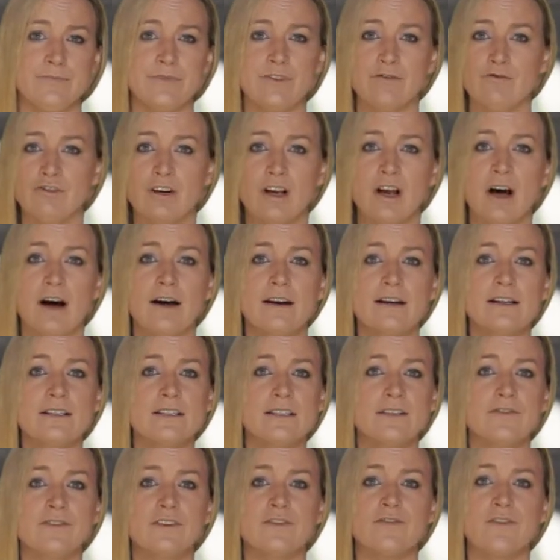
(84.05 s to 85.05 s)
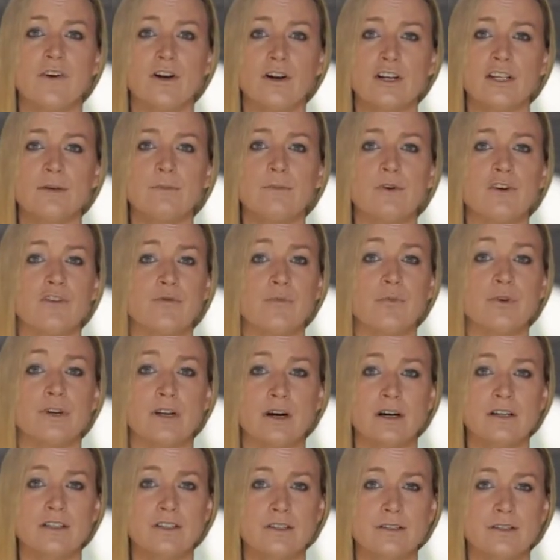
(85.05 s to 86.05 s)
regardless of the volume of
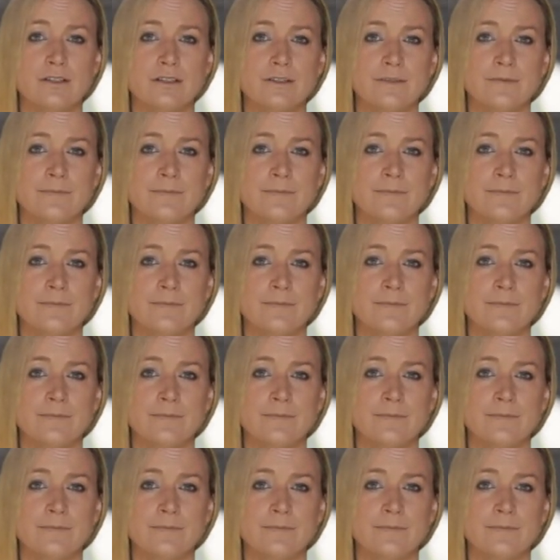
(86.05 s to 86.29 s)
production.